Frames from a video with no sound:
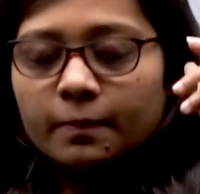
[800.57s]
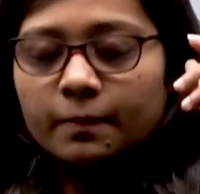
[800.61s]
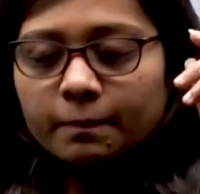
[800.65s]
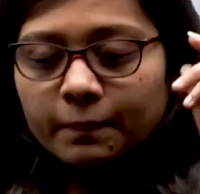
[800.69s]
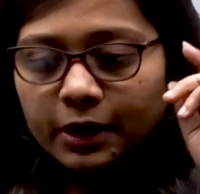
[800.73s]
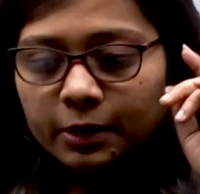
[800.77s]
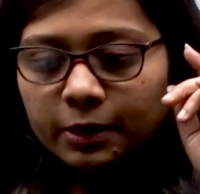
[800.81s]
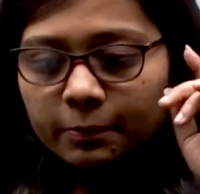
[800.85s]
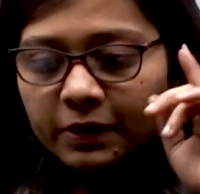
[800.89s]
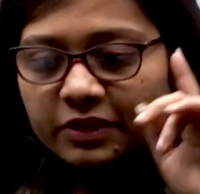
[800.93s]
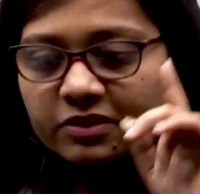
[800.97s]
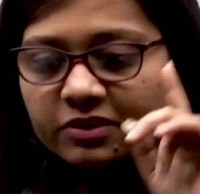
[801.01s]

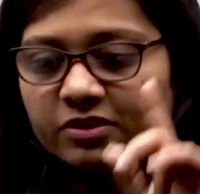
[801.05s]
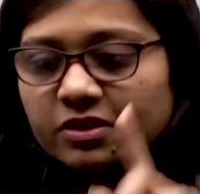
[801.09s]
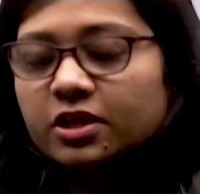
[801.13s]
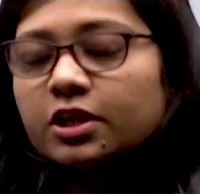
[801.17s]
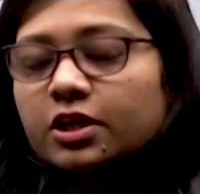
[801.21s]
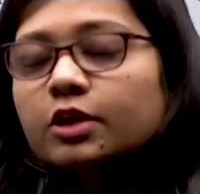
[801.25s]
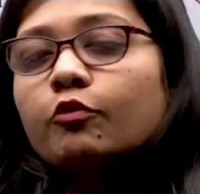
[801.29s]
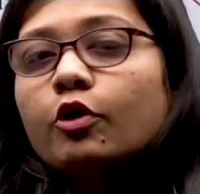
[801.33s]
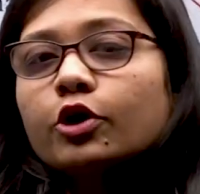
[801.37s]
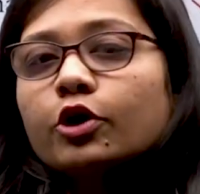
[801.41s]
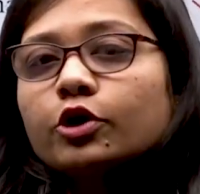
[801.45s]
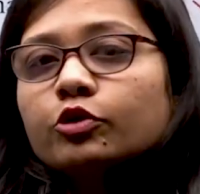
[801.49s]
But
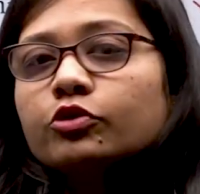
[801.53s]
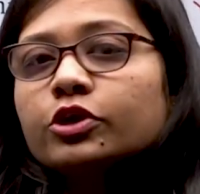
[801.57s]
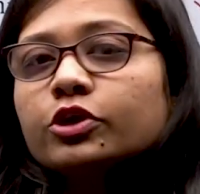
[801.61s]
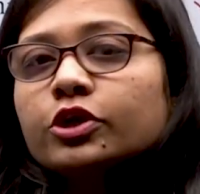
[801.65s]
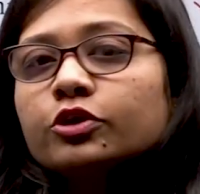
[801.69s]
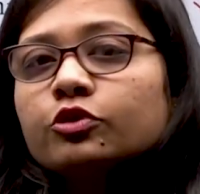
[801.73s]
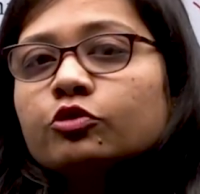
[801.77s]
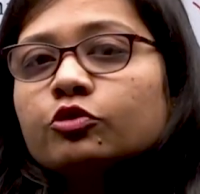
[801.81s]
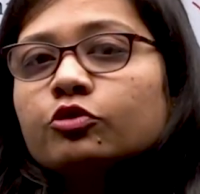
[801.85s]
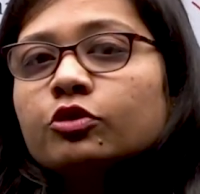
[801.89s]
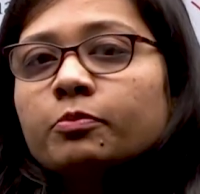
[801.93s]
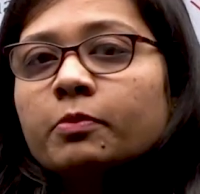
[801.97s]
basically what you
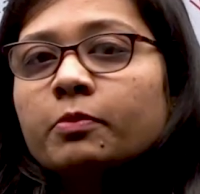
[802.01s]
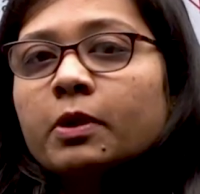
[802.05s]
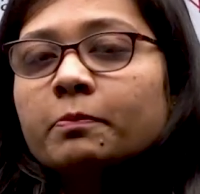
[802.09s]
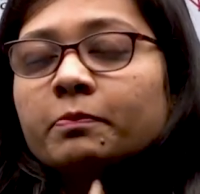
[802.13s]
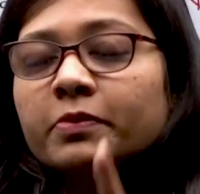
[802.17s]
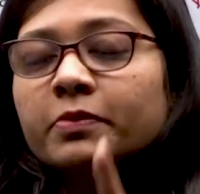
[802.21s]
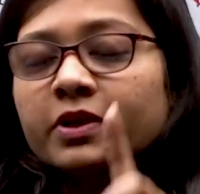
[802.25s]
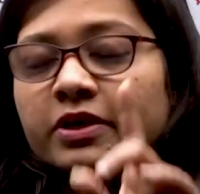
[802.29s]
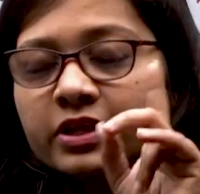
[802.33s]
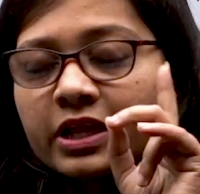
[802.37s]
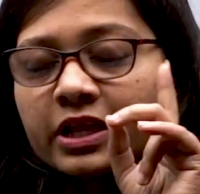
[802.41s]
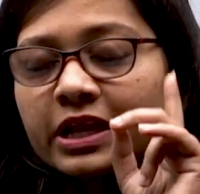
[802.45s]
need to
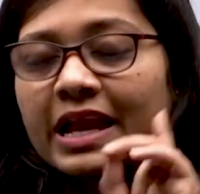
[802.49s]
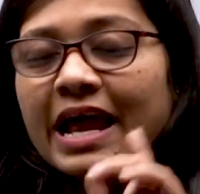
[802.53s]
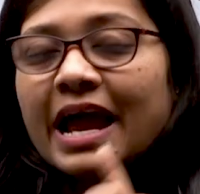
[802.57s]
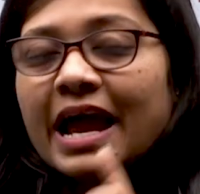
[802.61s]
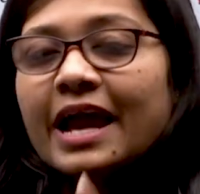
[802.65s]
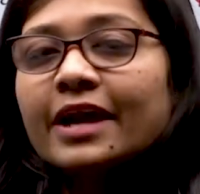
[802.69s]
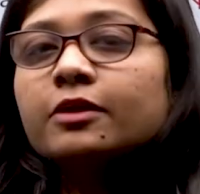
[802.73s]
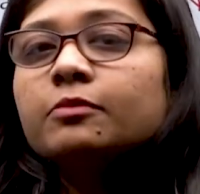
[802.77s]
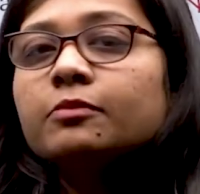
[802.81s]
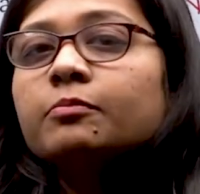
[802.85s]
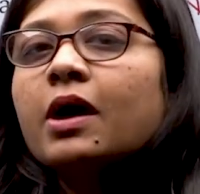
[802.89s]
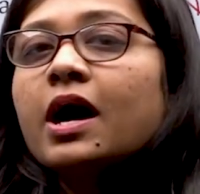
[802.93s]
remember, the
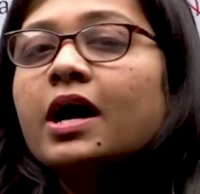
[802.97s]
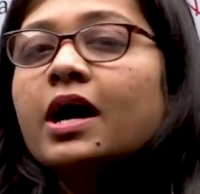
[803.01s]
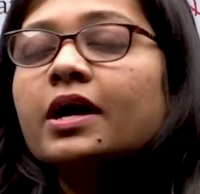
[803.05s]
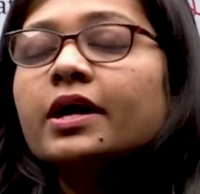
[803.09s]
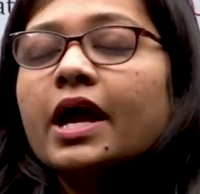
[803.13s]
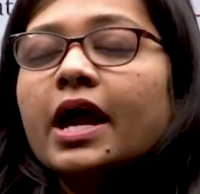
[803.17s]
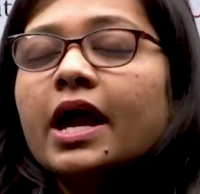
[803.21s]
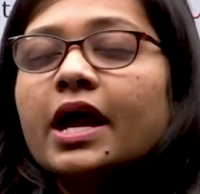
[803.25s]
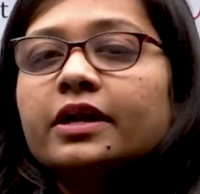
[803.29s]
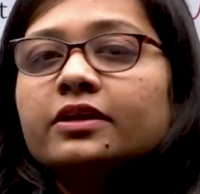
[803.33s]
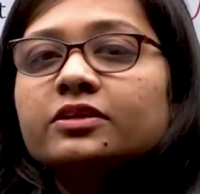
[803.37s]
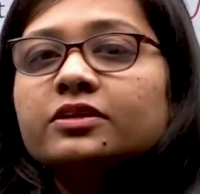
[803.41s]

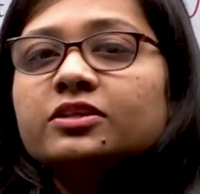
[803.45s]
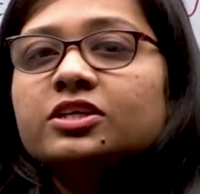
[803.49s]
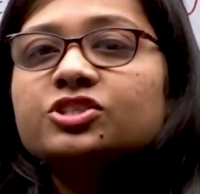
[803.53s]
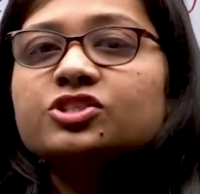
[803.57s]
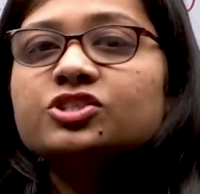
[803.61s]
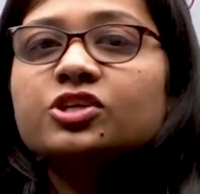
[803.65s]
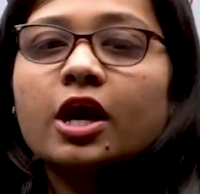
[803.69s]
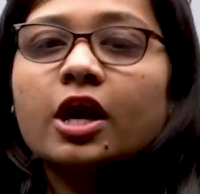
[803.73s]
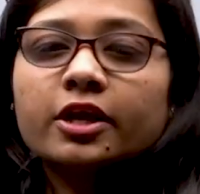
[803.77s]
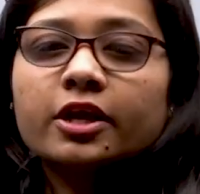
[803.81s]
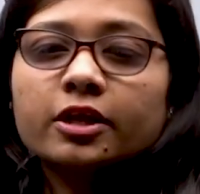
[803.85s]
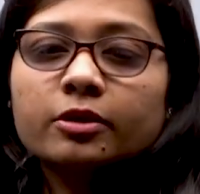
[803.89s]
landmark and the
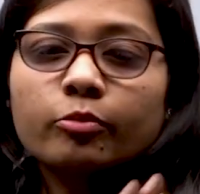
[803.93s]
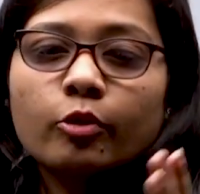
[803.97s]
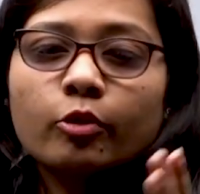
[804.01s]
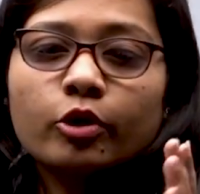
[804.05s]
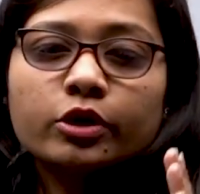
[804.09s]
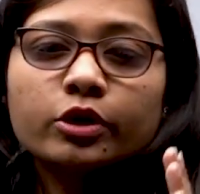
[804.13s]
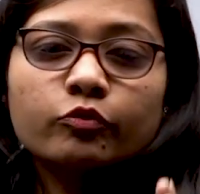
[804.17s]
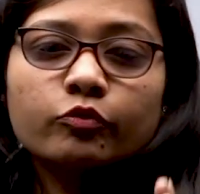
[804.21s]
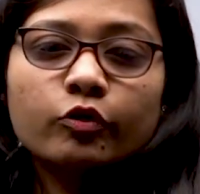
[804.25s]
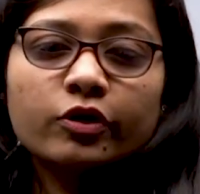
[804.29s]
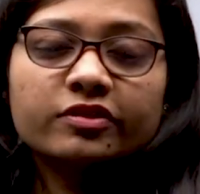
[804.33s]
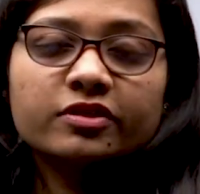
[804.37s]
starting
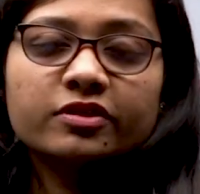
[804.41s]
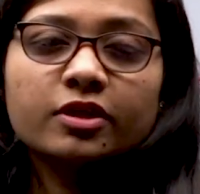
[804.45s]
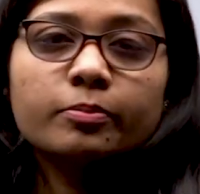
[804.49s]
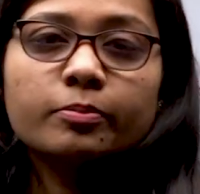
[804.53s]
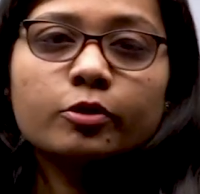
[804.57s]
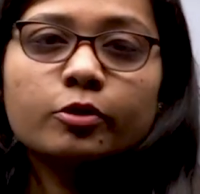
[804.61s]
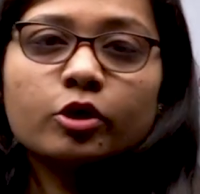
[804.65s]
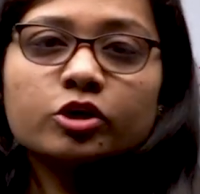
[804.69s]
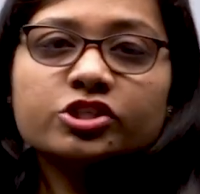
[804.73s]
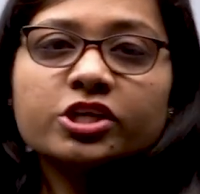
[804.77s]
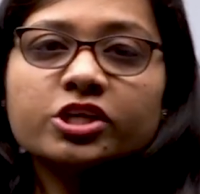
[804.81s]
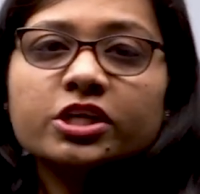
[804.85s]
point was the
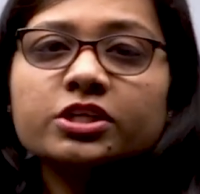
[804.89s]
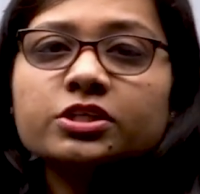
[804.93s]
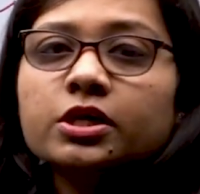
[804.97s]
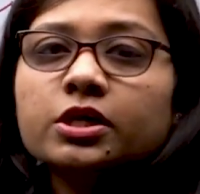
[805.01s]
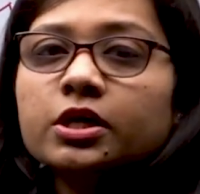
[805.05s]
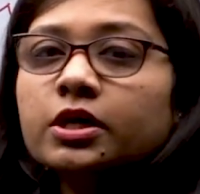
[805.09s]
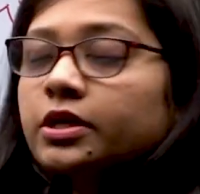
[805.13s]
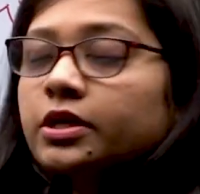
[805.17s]
Project